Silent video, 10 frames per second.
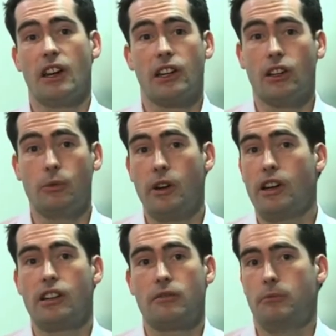I can't
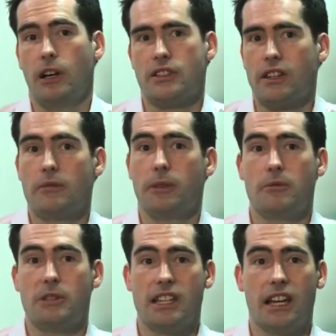work, my site
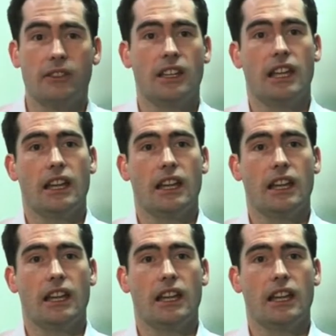might be down,